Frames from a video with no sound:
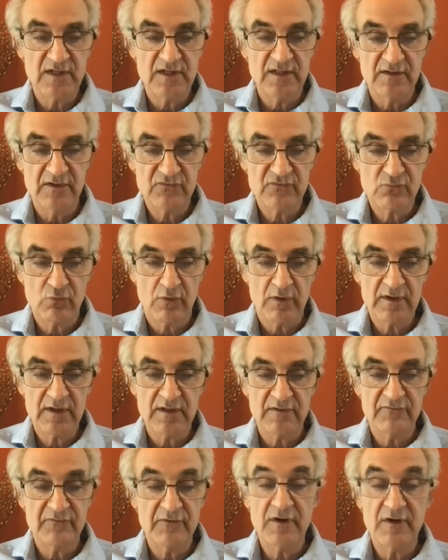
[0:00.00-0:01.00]
in this work
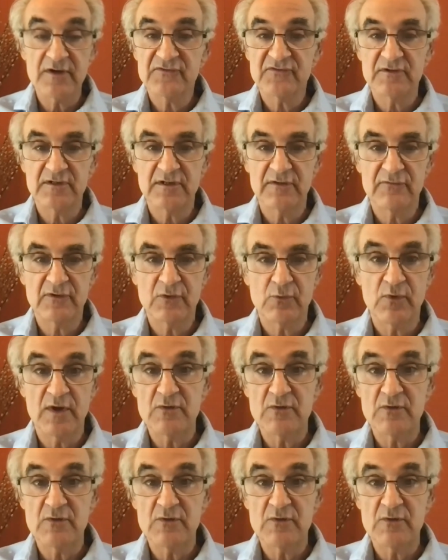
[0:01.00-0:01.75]
in a very significant way.